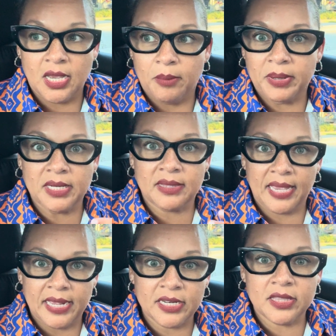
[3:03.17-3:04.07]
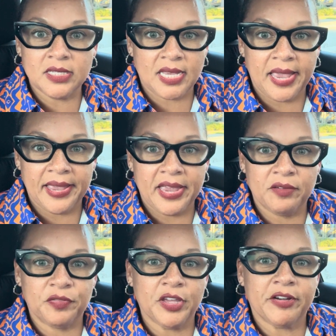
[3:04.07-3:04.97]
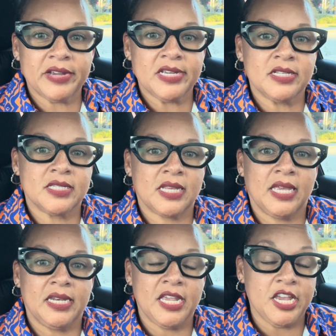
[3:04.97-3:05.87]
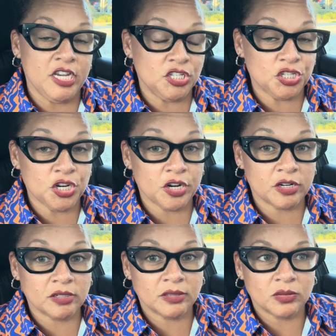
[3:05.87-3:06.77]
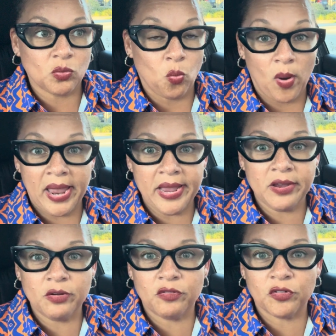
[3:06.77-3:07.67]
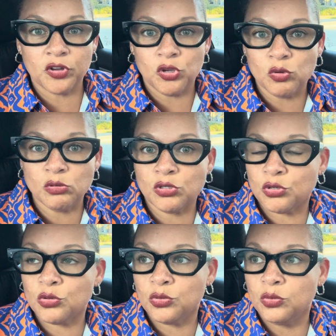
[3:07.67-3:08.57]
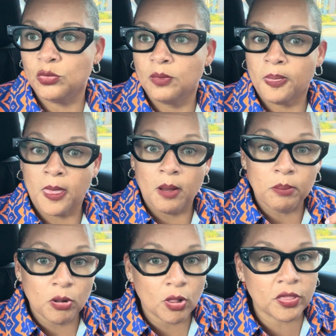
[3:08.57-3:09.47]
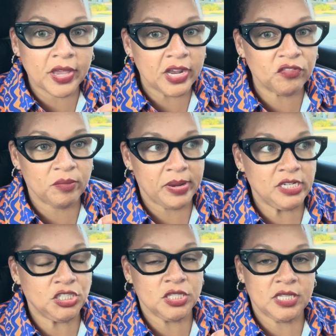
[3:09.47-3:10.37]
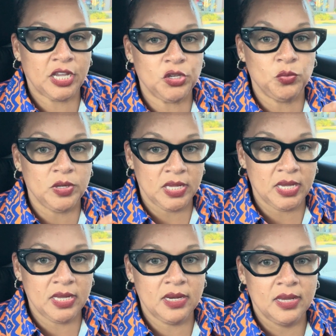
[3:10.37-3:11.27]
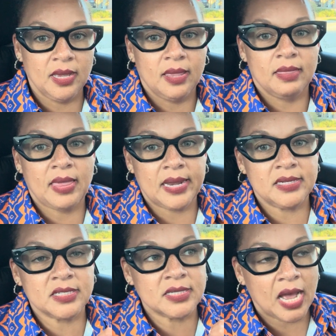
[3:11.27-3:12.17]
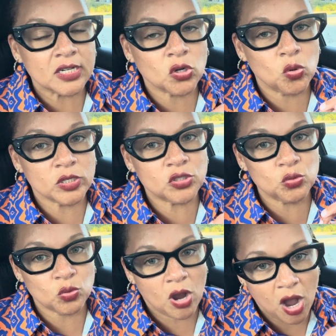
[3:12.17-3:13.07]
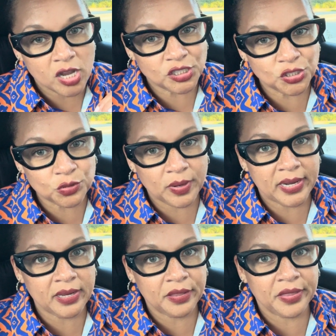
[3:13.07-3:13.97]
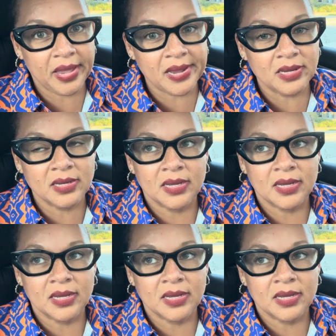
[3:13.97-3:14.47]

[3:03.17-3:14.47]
But at the end of the day, if there is an easier way for you to pull the information that you need that is not going to cost you anything,